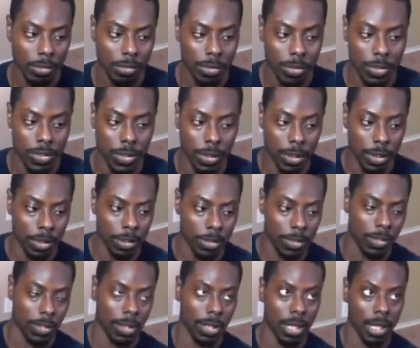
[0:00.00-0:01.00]
So
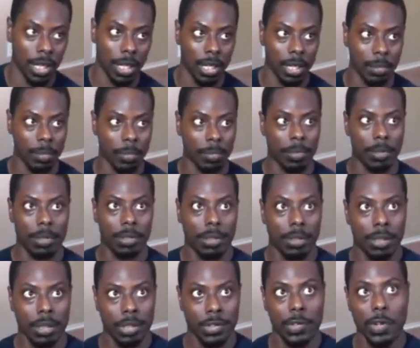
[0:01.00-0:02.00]

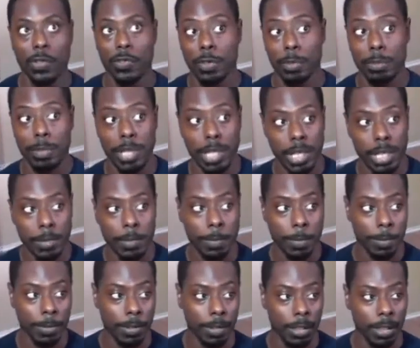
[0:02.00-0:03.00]
for
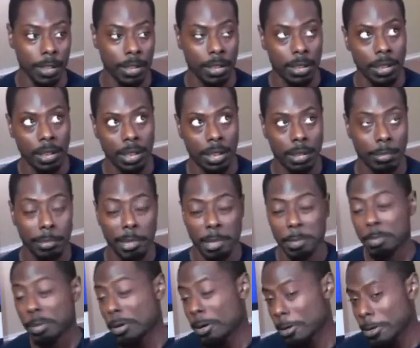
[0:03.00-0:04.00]
me
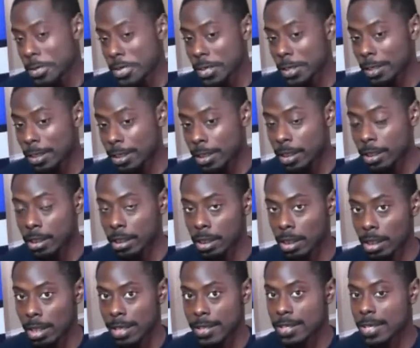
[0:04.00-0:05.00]
personally,
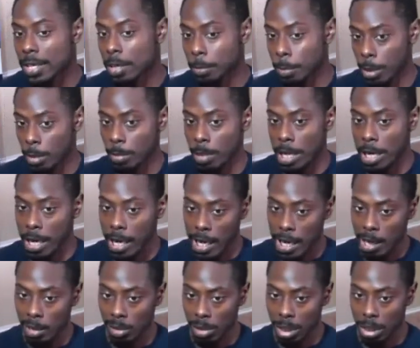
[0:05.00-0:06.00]
it's going to be about an
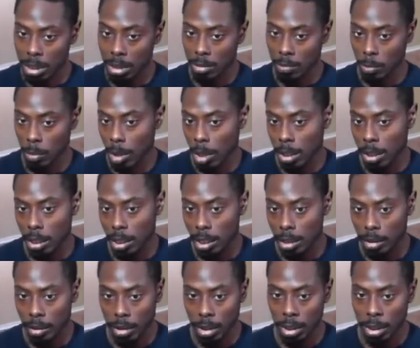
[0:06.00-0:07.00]
hour
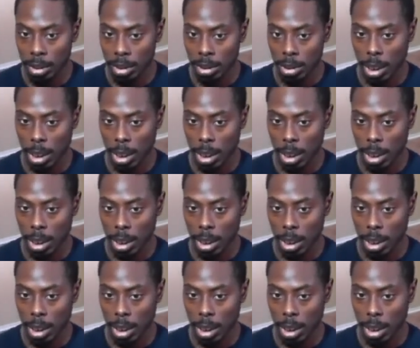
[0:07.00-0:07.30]
workout.